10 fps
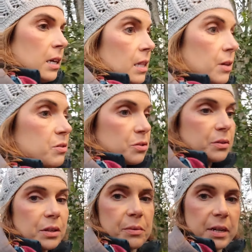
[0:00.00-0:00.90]
That was a
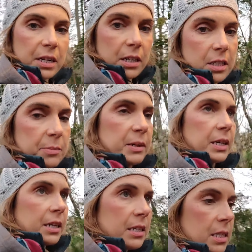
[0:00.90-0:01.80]
really weird
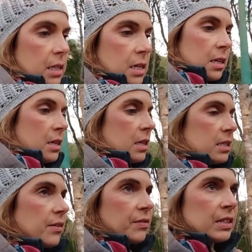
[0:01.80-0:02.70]
experience.
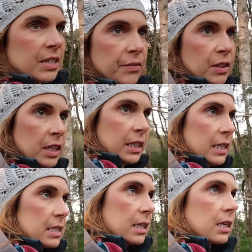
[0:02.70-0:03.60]
Definitely different than
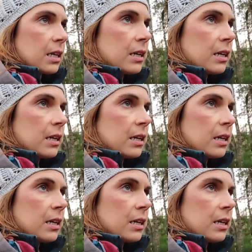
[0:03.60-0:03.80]
LASIK.